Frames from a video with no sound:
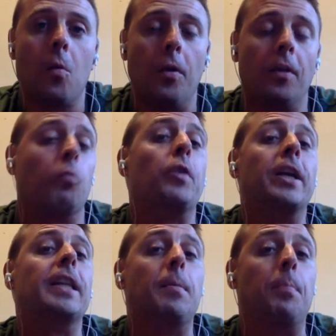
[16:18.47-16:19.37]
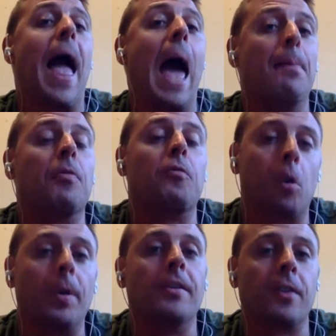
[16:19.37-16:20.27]
with a really bad
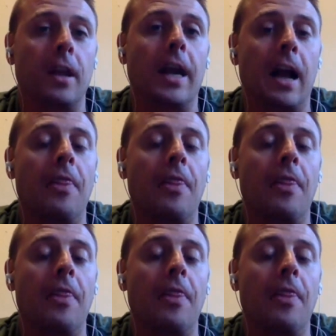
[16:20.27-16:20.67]
performance tonight.